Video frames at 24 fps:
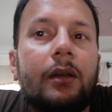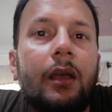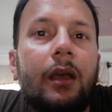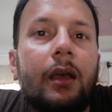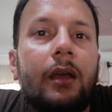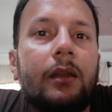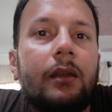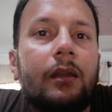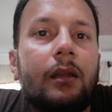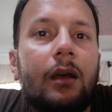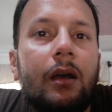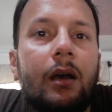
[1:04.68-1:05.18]

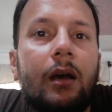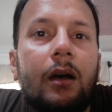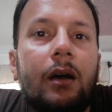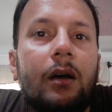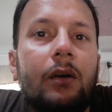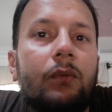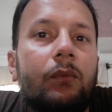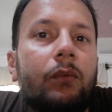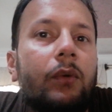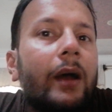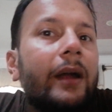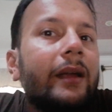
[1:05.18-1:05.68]
and
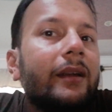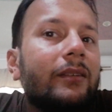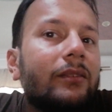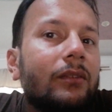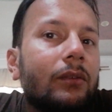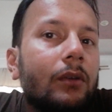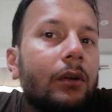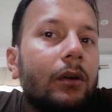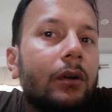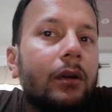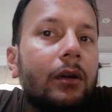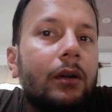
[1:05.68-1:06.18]
a white
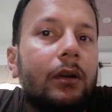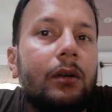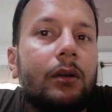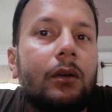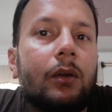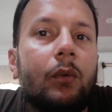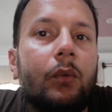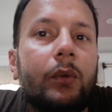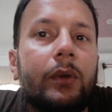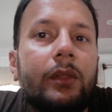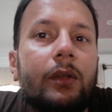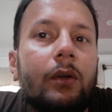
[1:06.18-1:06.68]

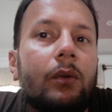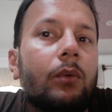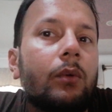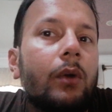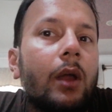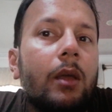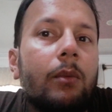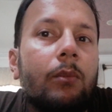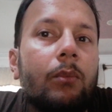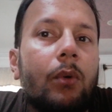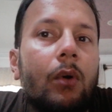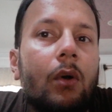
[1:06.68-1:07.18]
skirt with a
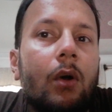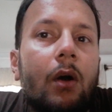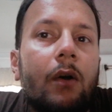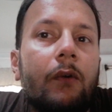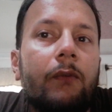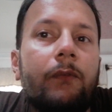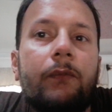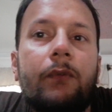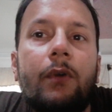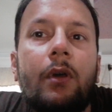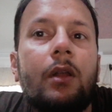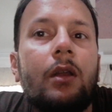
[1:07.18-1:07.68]
rainbow
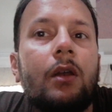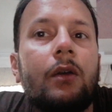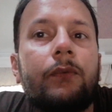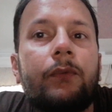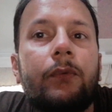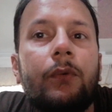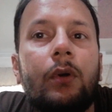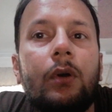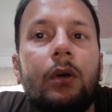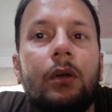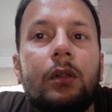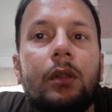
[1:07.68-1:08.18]
of
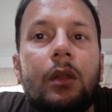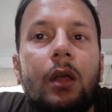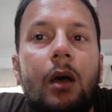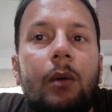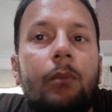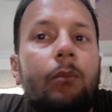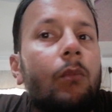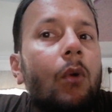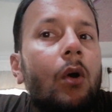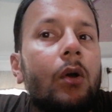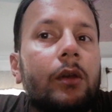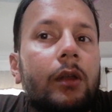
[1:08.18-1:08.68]

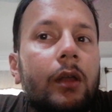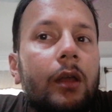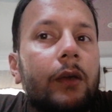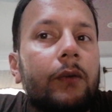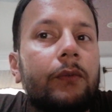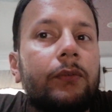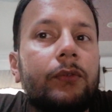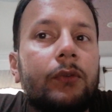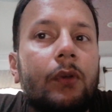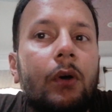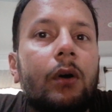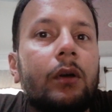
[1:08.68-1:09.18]
colourful
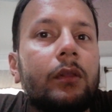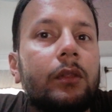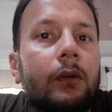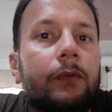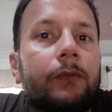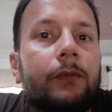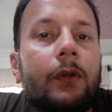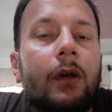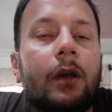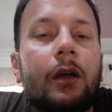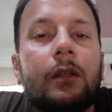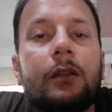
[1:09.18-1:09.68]
motifs on the
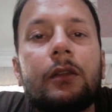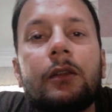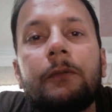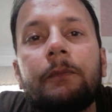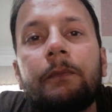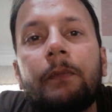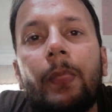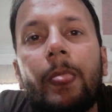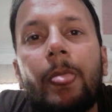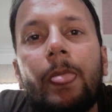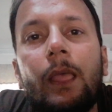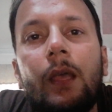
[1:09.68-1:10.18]
front.
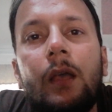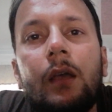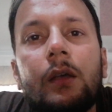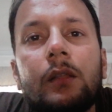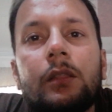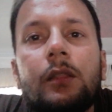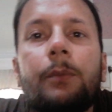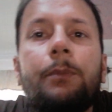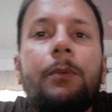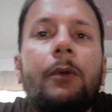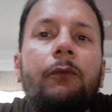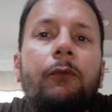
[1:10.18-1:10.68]

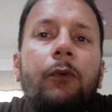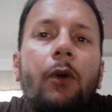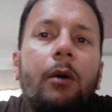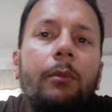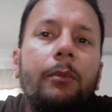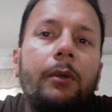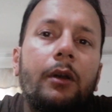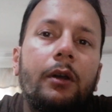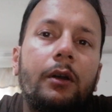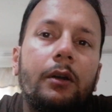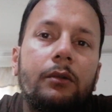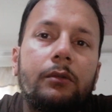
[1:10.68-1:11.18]
The
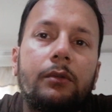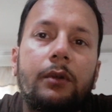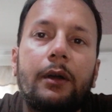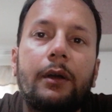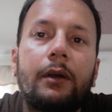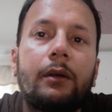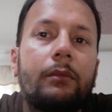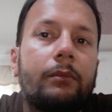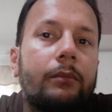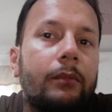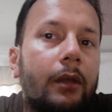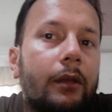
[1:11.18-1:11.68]

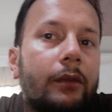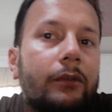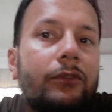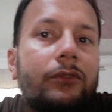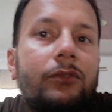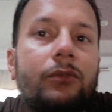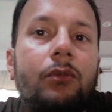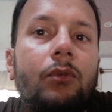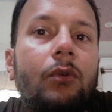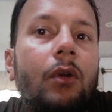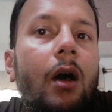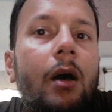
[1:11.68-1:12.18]
performer
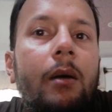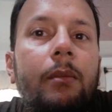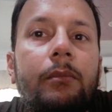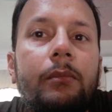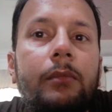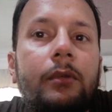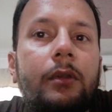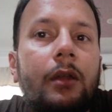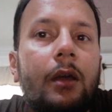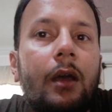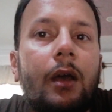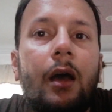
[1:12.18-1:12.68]

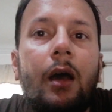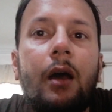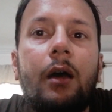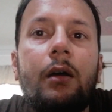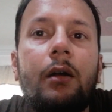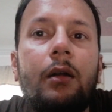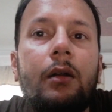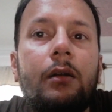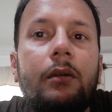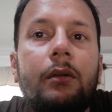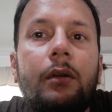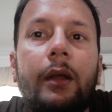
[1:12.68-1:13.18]
strummed
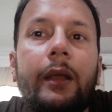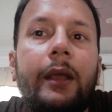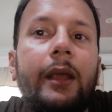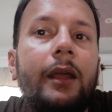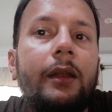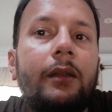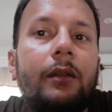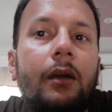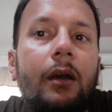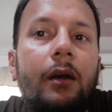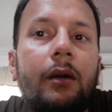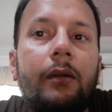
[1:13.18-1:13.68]
her
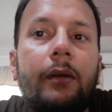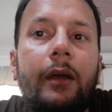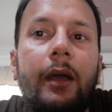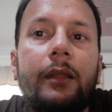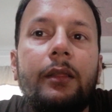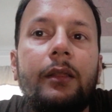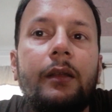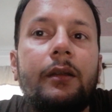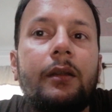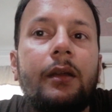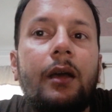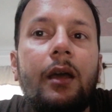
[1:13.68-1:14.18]
guitar
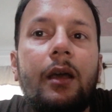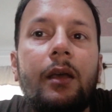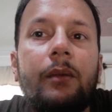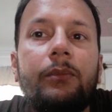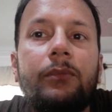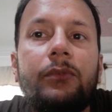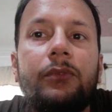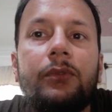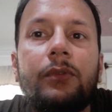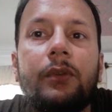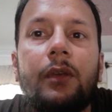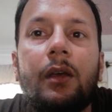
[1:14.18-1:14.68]
at the
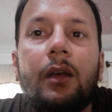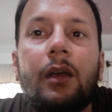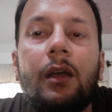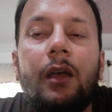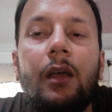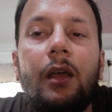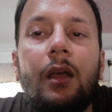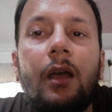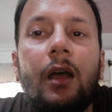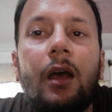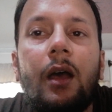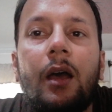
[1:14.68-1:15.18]
times
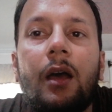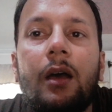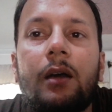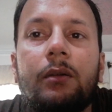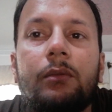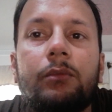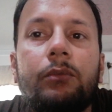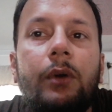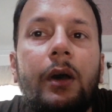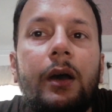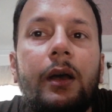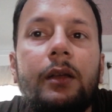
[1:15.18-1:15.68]

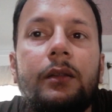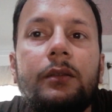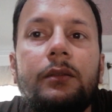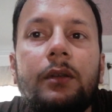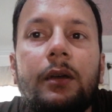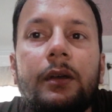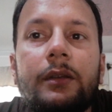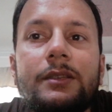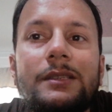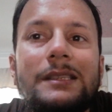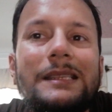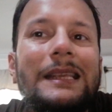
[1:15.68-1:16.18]

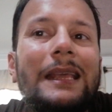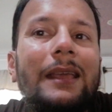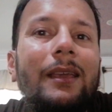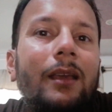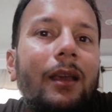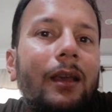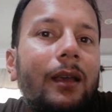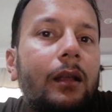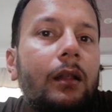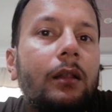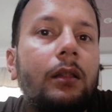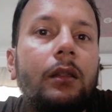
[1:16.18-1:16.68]
while
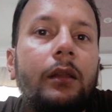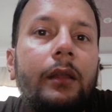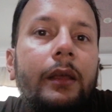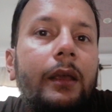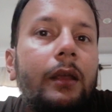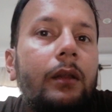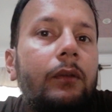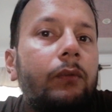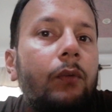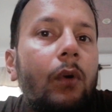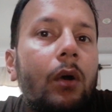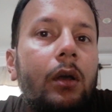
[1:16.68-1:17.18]
singing
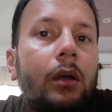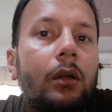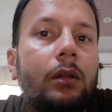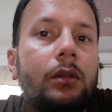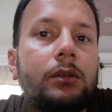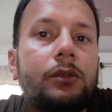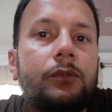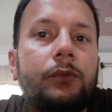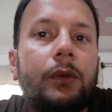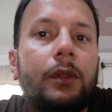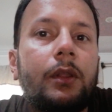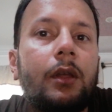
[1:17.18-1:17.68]
lead
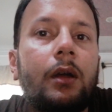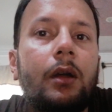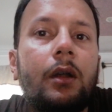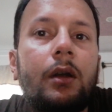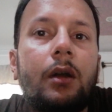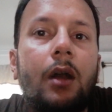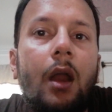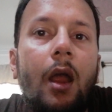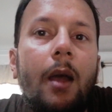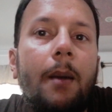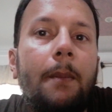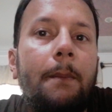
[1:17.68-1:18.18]
vocals with
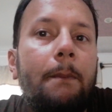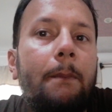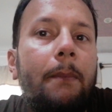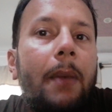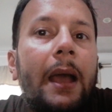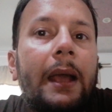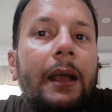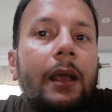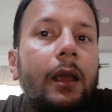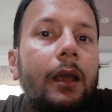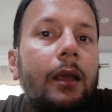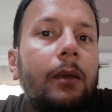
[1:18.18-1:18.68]
her
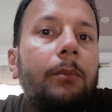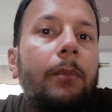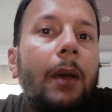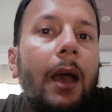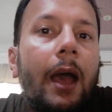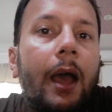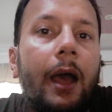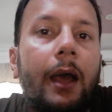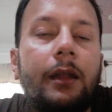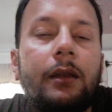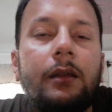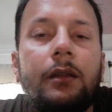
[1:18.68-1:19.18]
backing
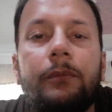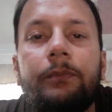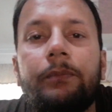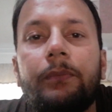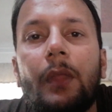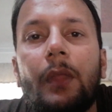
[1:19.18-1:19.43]
band.